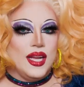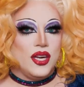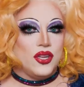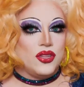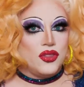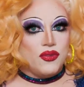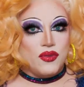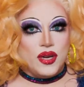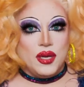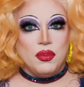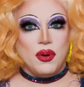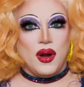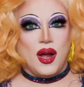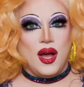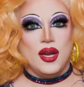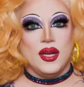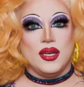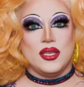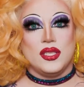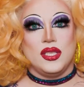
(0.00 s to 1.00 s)
There are three
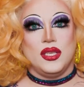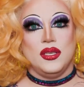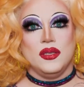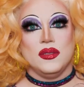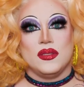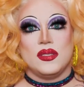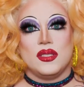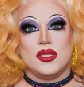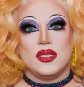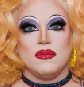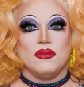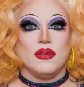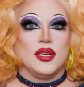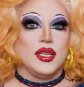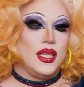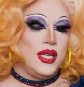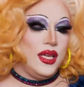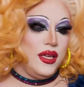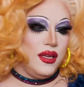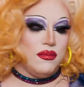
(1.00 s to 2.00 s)
products used to
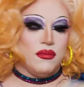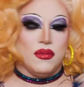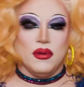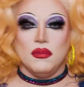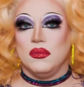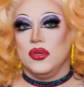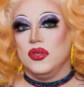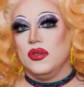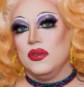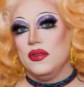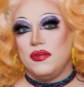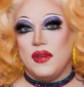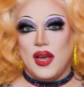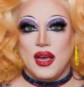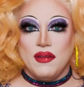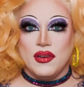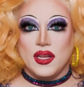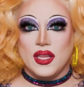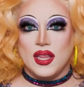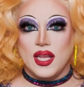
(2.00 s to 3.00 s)
really remove
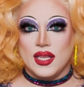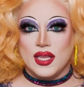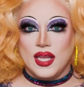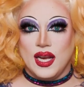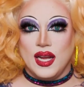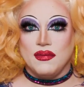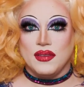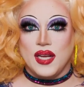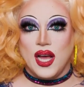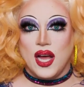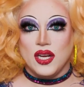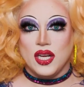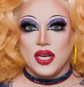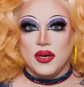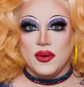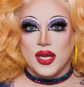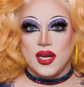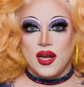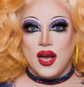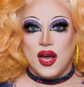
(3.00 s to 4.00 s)
everything that I've got
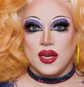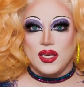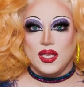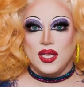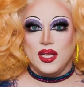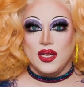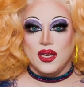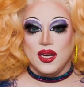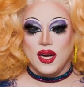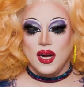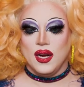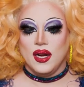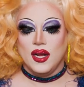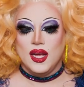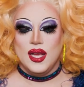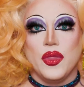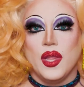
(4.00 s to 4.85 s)
going on here.